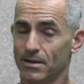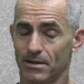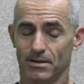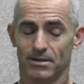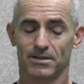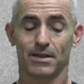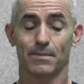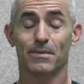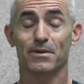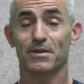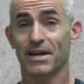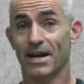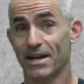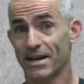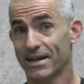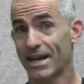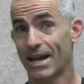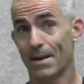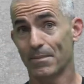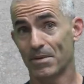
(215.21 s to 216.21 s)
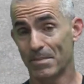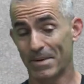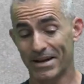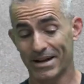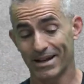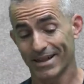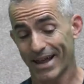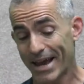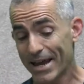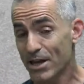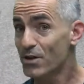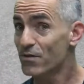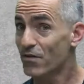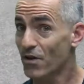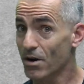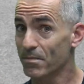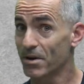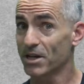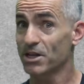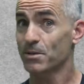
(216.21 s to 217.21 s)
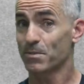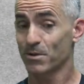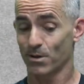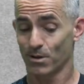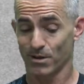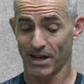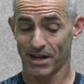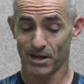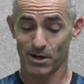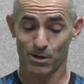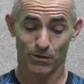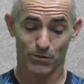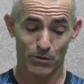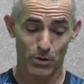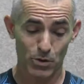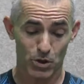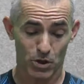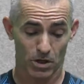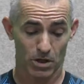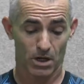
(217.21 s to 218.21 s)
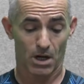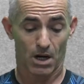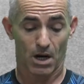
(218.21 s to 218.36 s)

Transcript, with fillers: Some of the data camp. They may not like you very much, but they'll like you in the future.